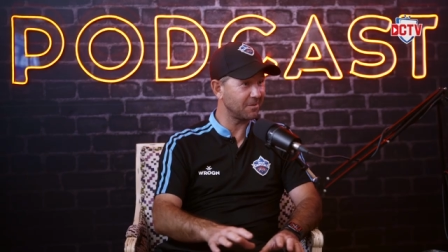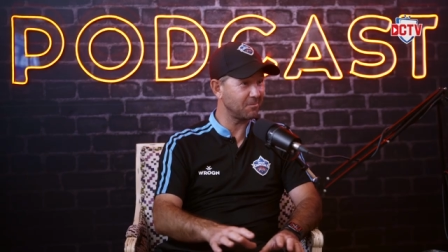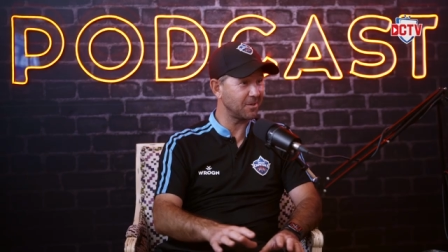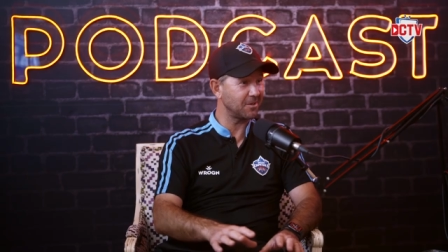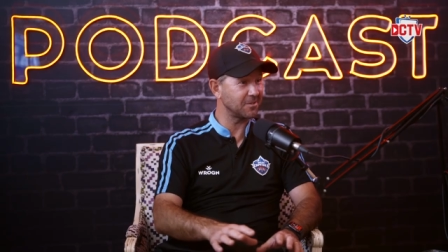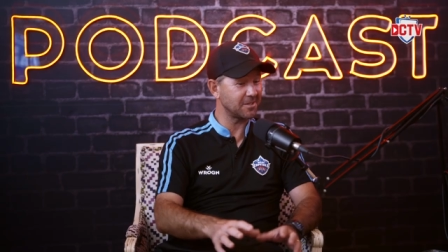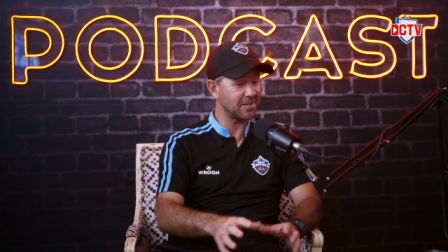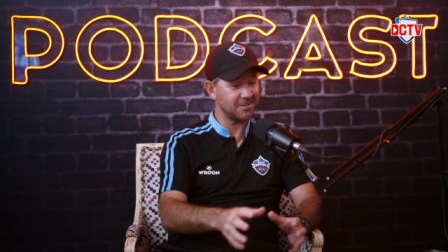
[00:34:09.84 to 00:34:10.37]
yeah.
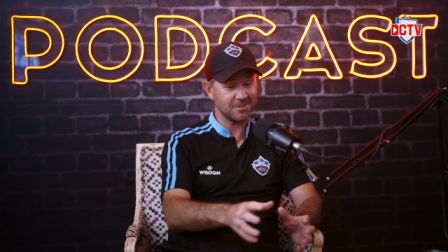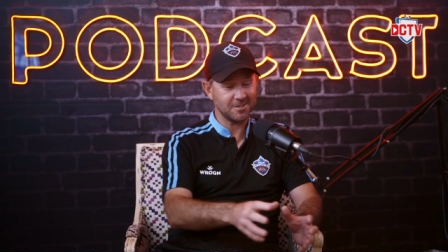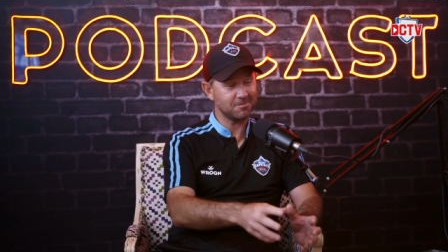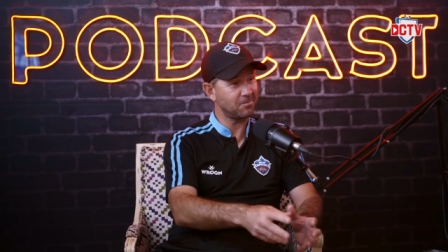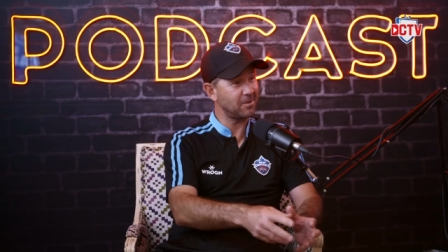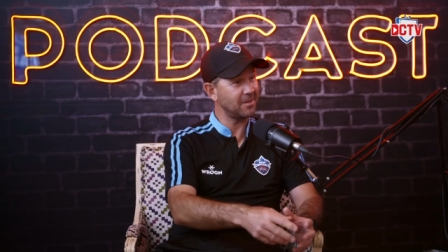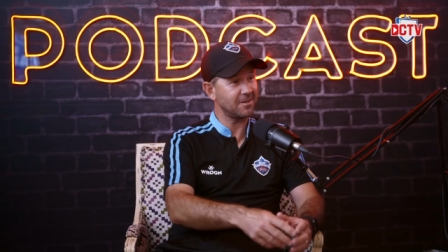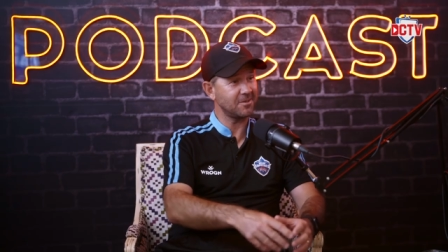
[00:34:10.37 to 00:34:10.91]
because they
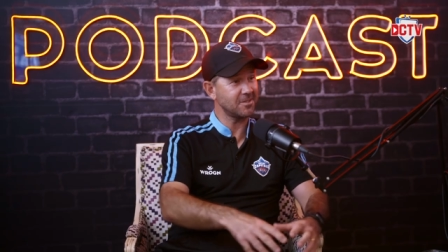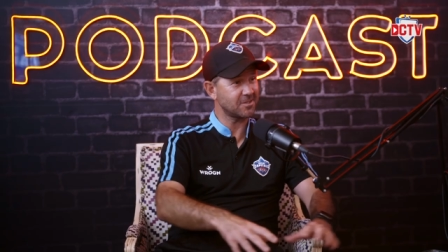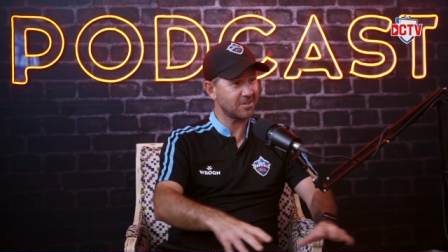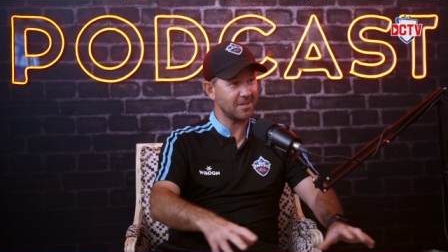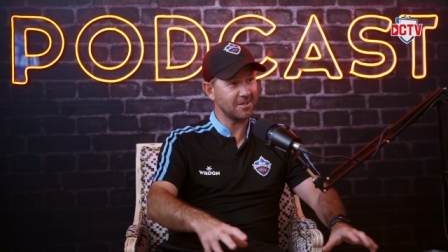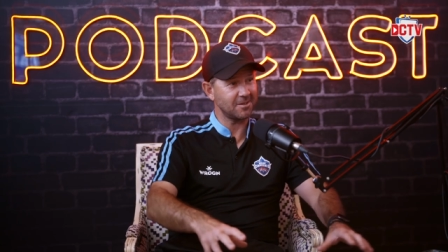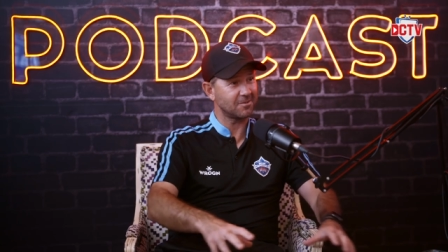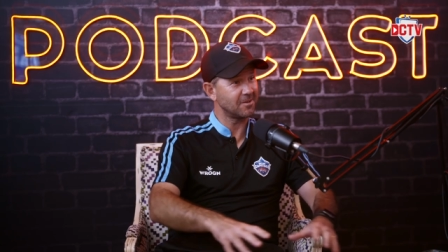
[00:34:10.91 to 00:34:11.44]
just they just
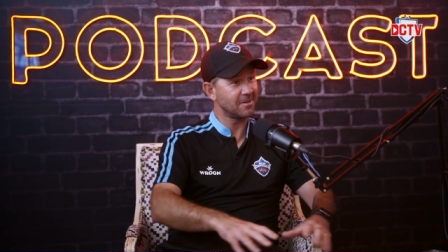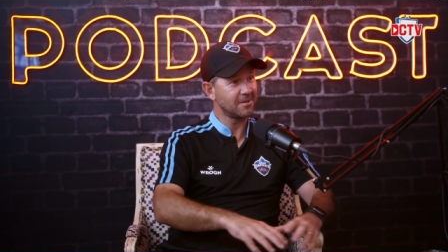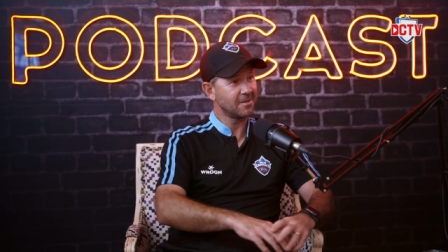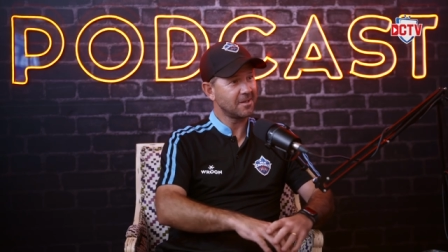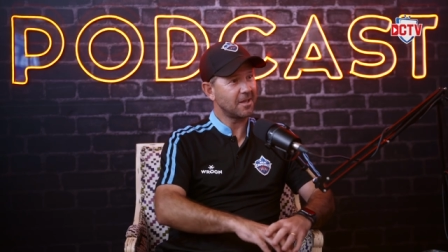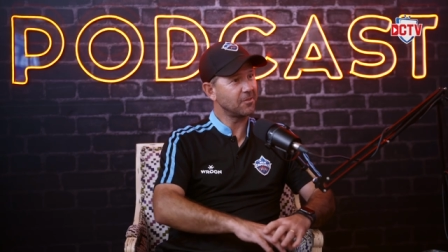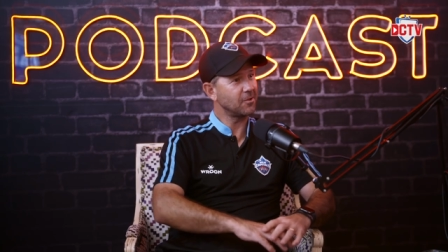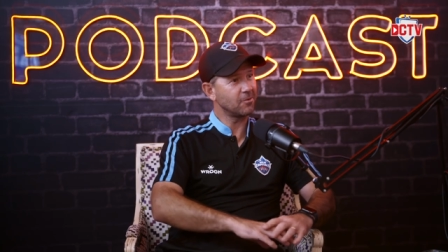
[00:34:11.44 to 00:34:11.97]
seen
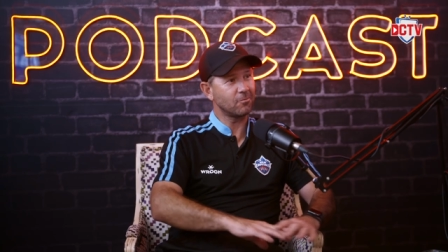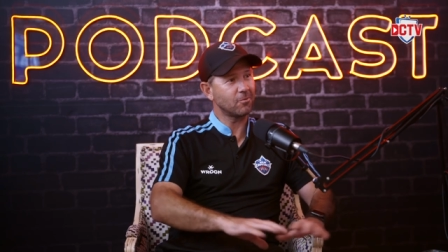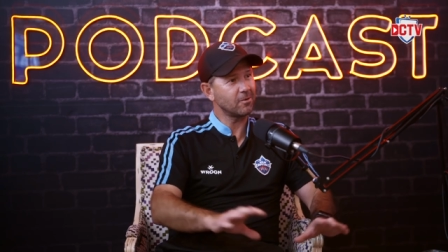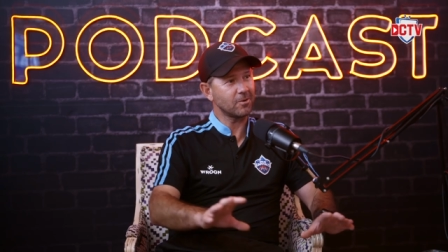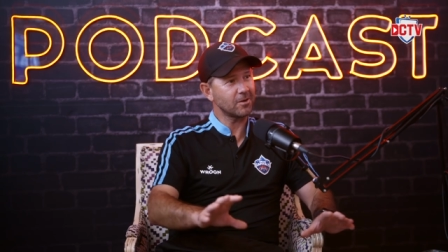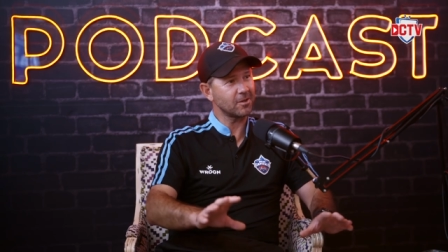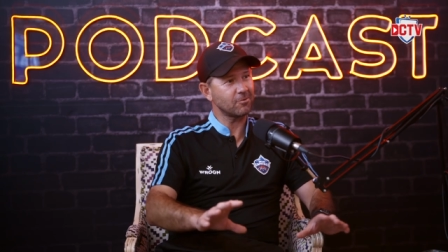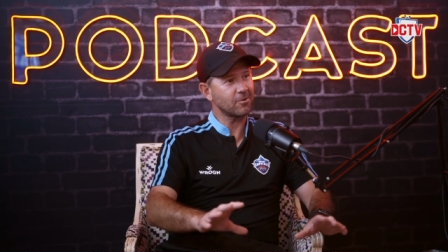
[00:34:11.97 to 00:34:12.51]
the,
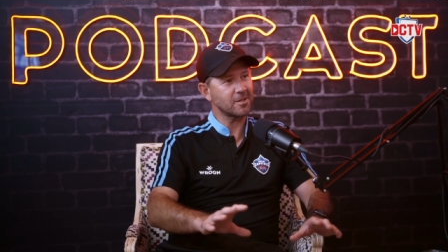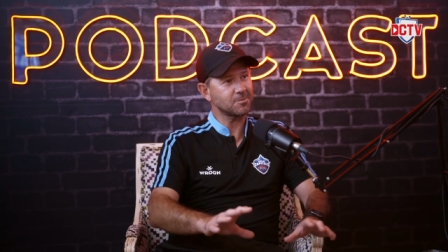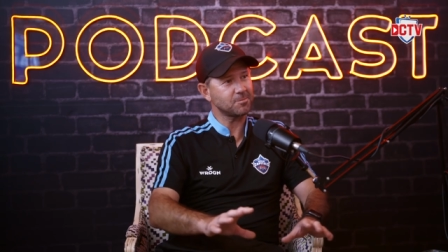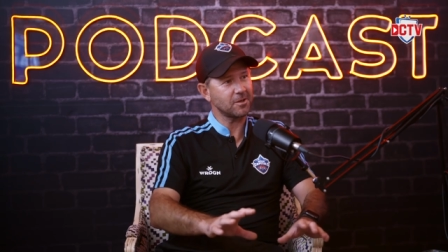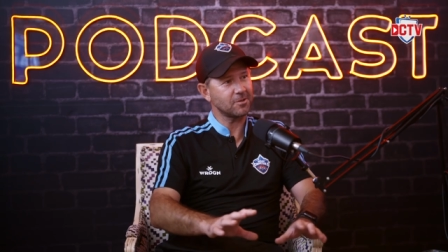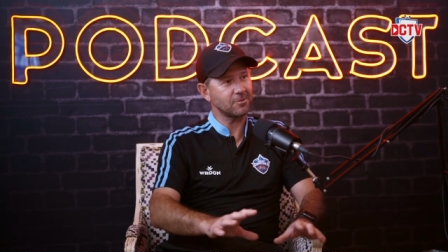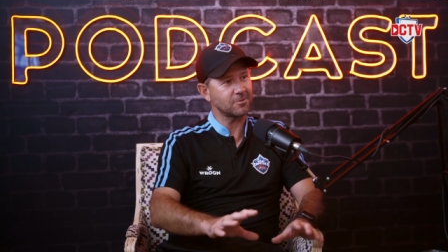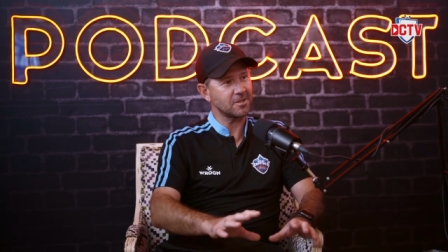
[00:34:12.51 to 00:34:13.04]
one of the great
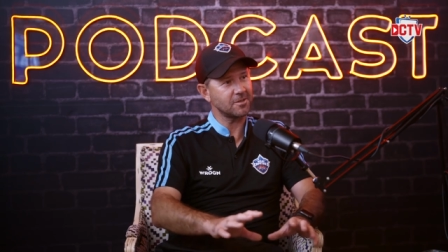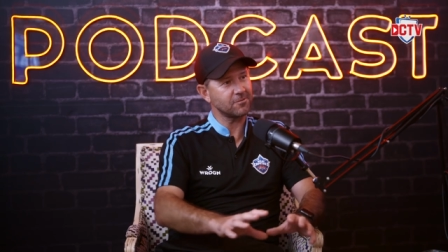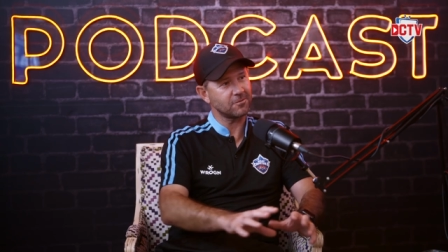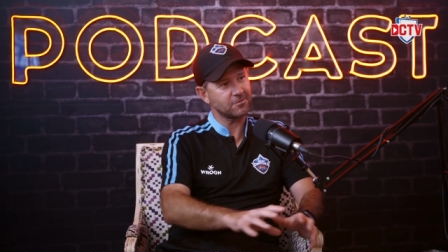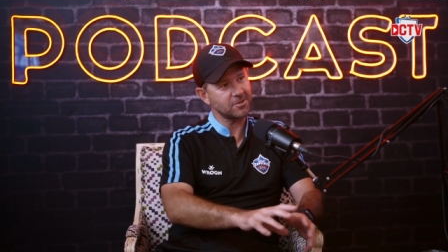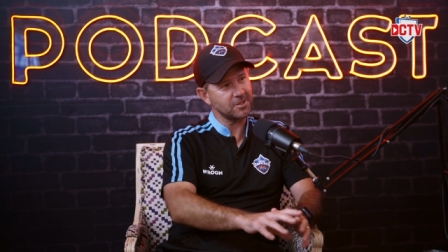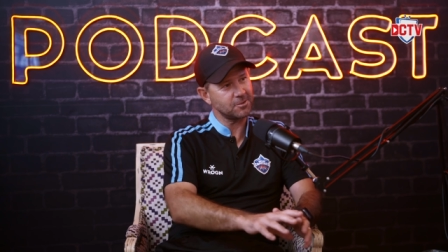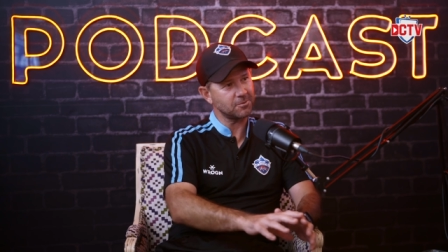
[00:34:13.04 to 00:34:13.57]
spectacles ever
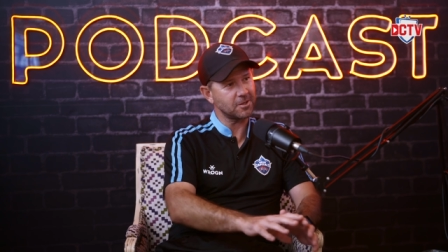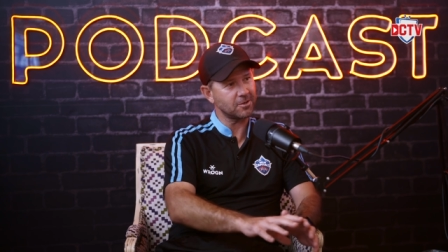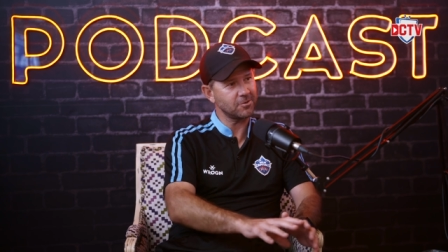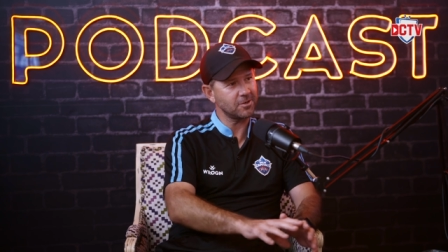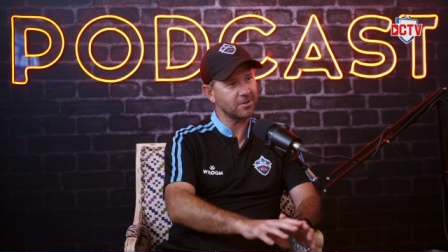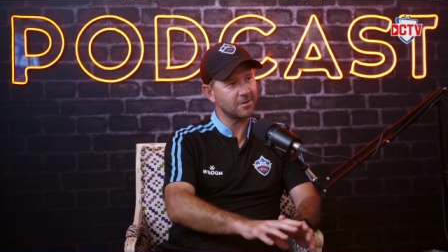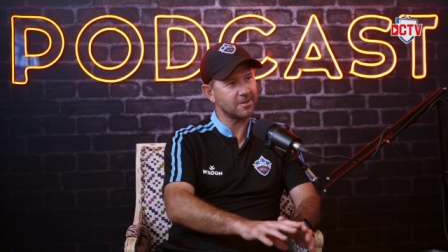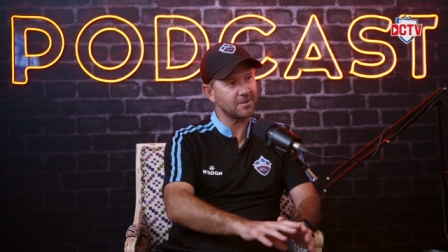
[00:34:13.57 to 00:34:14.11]
of T20
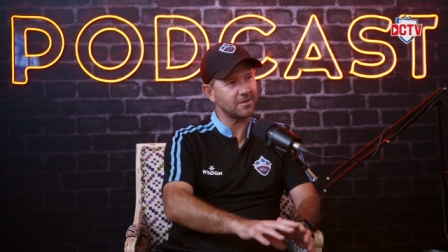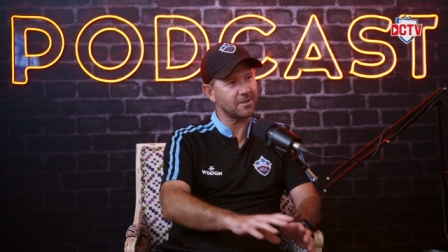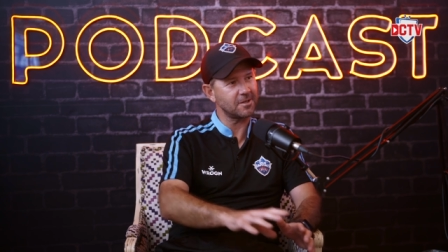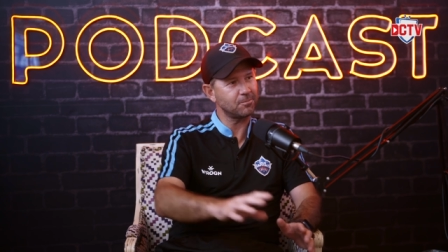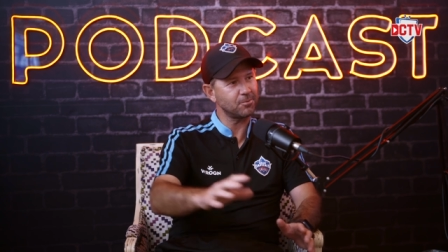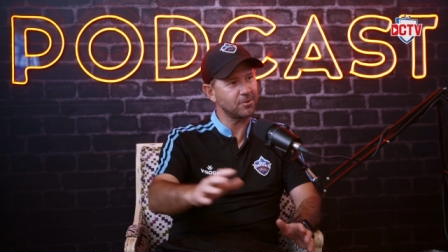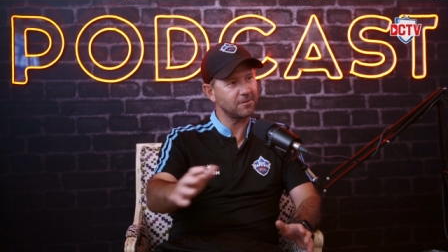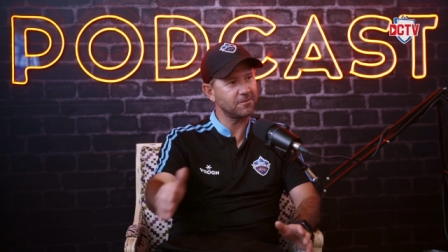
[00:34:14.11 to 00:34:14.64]
cricket, and then
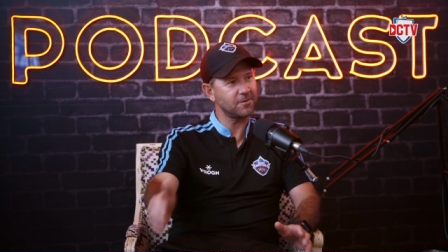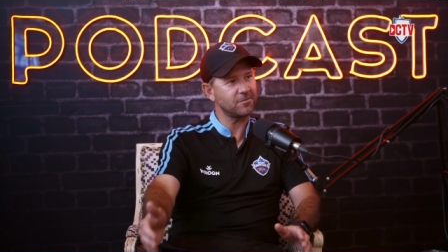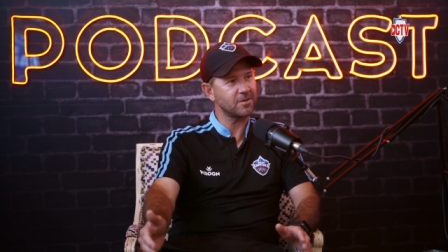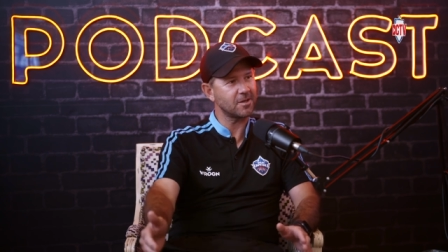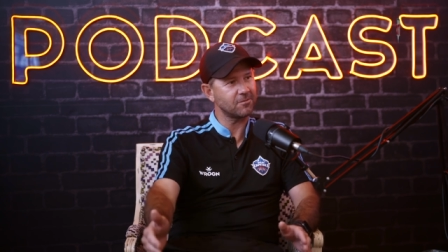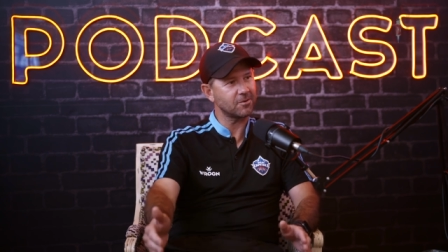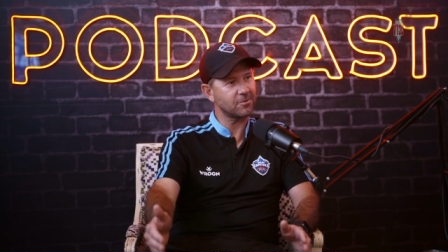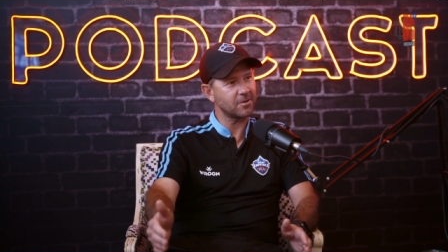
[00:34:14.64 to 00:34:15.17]
you're putting
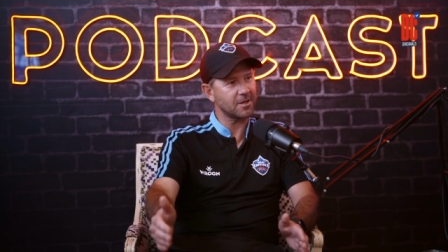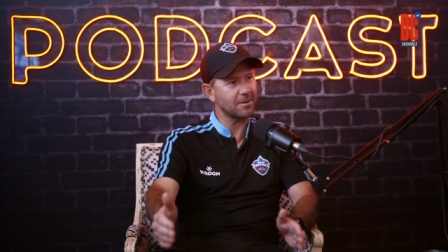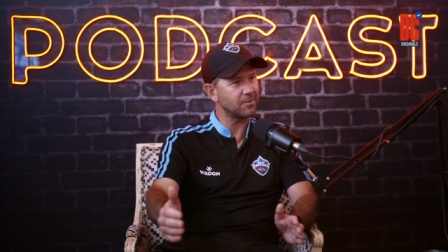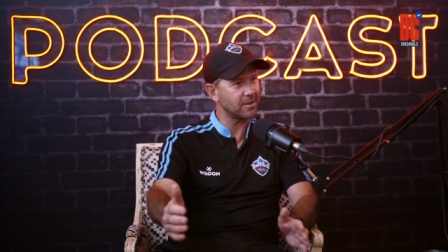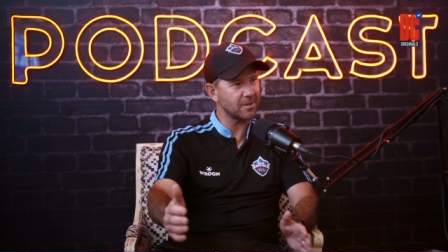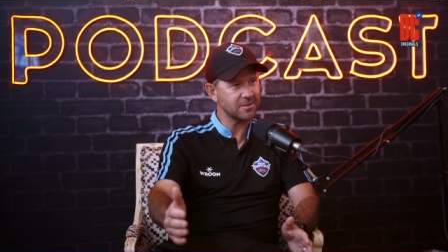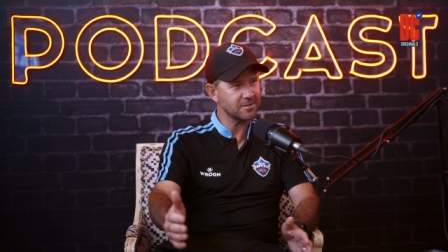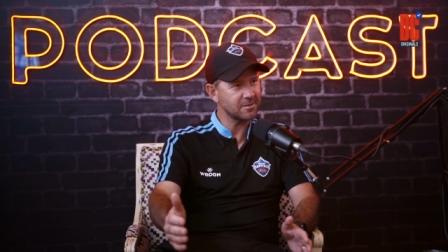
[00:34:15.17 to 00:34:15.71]
50 over cricket up
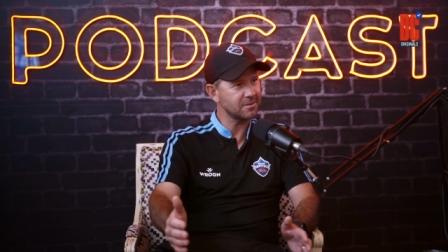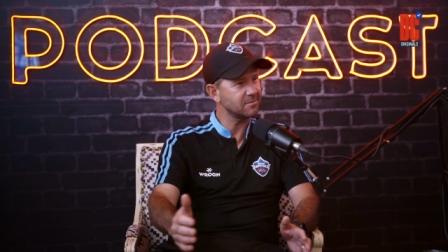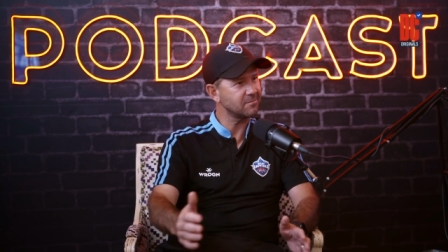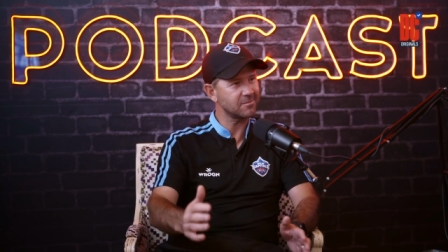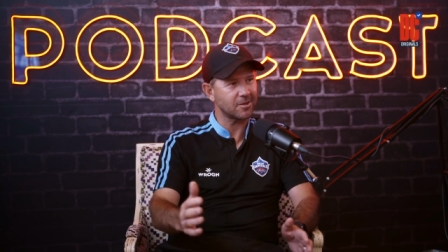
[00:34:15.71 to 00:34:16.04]
against it.